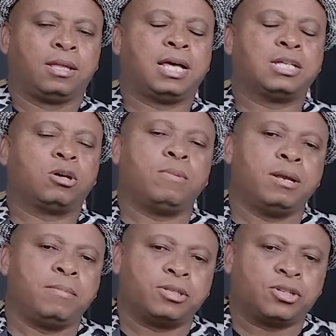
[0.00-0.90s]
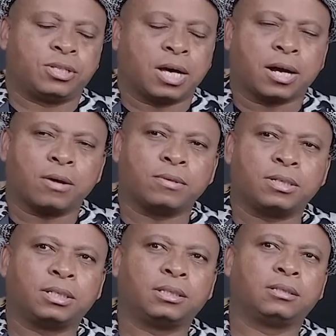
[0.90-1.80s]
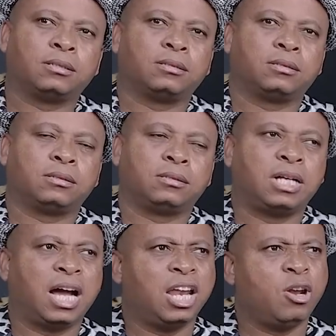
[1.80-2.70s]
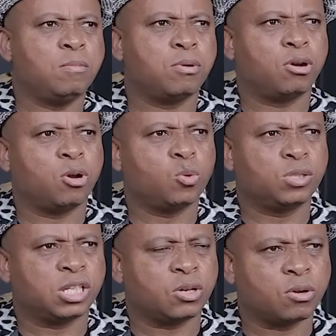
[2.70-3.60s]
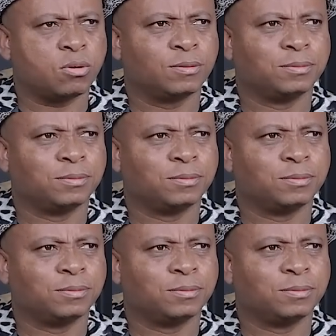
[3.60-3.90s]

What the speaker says: There are so many mysteries around. Njenga le nombolo lo u-zero.